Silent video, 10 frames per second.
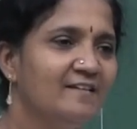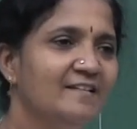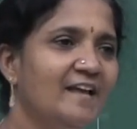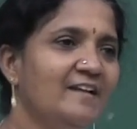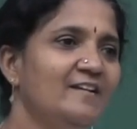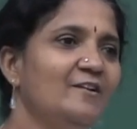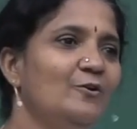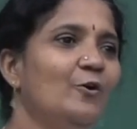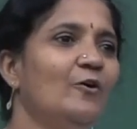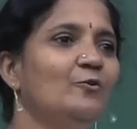then
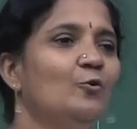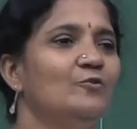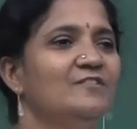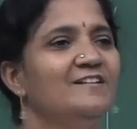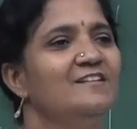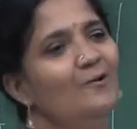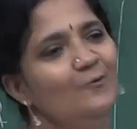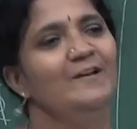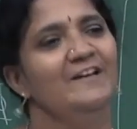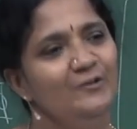your cosets are
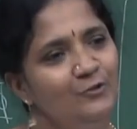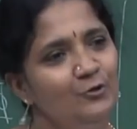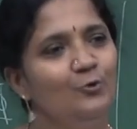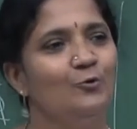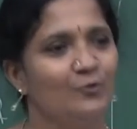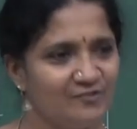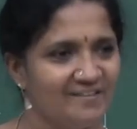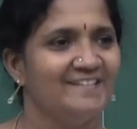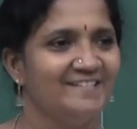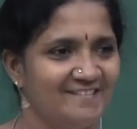only two
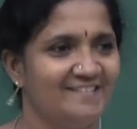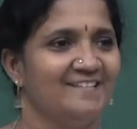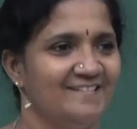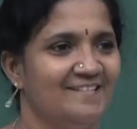cosets